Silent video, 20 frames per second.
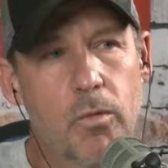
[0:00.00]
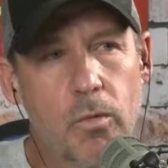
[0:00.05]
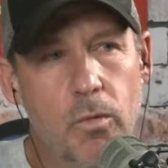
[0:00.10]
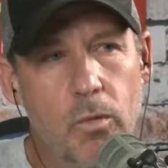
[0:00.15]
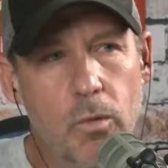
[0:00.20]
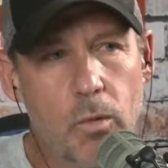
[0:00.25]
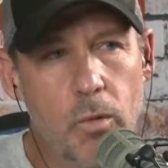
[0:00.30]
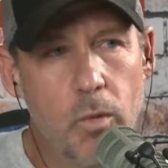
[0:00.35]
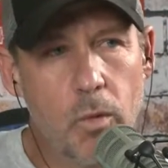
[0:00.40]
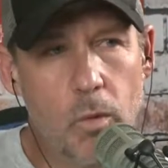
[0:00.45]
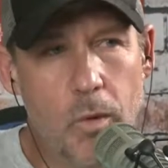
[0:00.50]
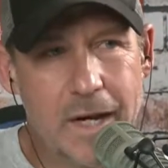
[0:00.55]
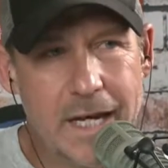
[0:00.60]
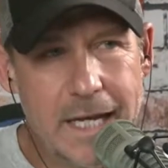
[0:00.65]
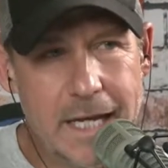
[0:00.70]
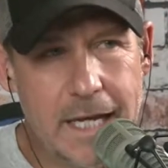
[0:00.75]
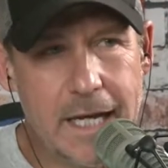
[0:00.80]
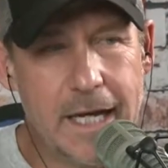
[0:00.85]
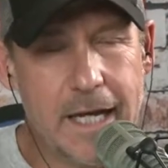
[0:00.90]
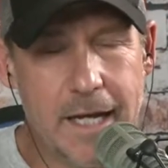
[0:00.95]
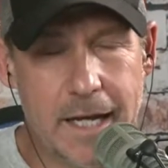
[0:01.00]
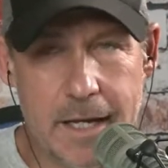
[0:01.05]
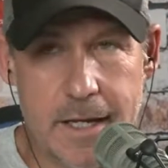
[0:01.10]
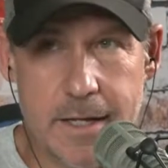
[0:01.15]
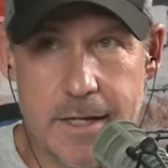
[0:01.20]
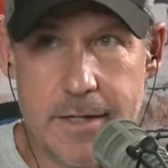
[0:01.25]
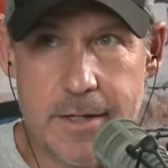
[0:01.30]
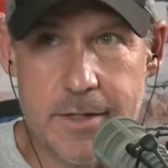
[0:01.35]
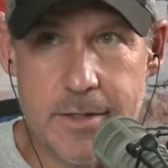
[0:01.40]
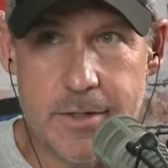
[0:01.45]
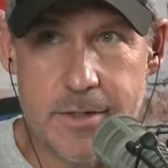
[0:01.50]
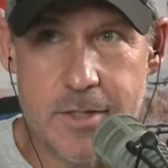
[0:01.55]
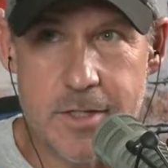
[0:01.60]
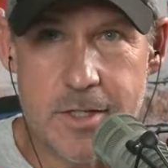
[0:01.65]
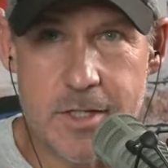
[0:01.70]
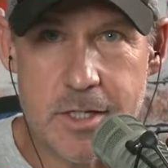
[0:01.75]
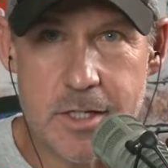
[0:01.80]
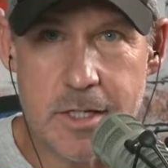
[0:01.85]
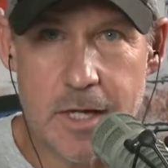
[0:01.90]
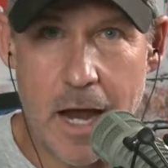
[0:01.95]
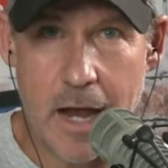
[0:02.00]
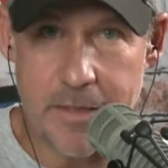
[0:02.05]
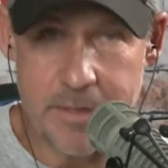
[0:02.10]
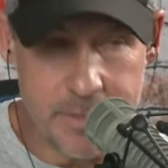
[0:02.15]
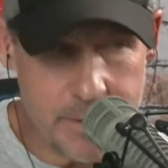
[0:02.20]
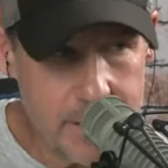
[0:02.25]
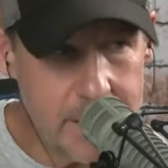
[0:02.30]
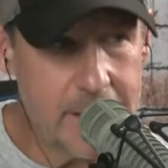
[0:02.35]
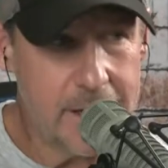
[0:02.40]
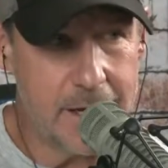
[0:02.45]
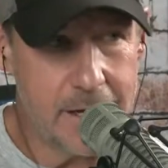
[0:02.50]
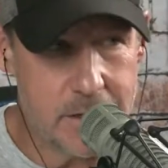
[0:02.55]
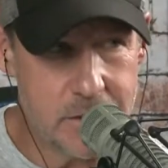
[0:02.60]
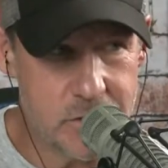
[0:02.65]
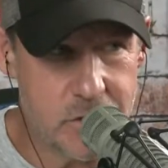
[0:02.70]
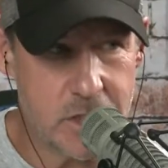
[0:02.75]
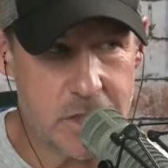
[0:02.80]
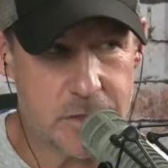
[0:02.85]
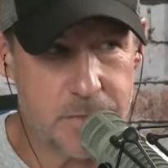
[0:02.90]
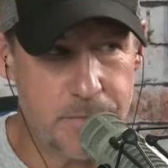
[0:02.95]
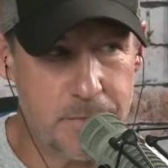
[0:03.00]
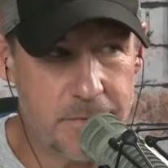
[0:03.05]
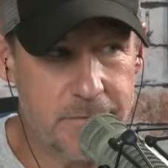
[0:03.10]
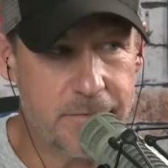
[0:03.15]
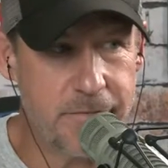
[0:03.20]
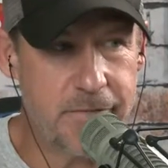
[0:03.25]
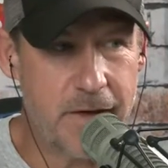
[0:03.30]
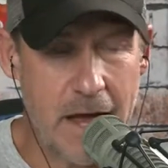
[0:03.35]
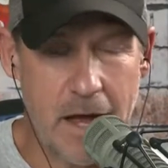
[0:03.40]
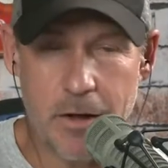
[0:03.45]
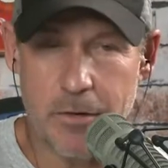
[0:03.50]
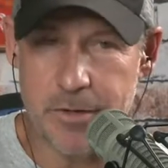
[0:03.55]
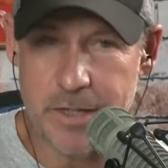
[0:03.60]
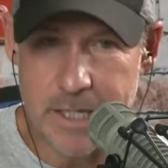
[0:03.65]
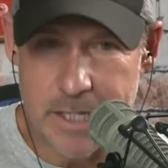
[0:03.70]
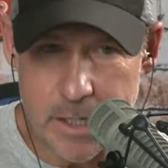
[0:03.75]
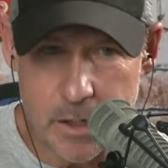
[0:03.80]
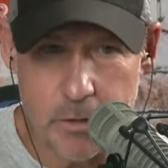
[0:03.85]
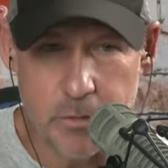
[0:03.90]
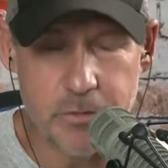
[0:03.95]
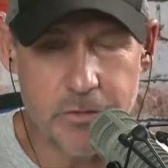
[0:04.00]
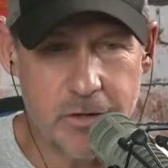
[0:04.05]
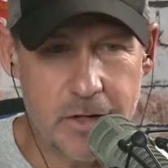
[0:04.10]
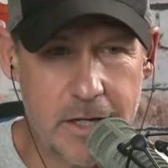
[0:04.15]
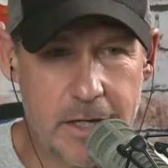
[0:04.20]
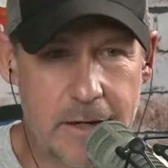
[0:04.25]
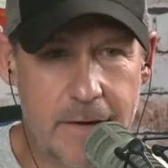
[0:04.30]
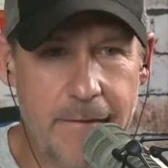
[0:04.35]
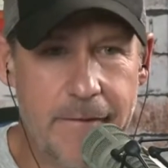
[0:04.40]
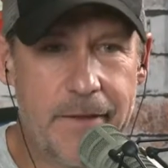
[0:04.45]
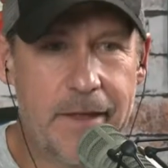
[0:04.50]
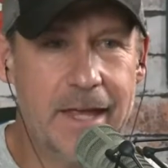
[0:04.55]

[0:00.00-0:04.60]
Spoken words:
when he had just been found guilty,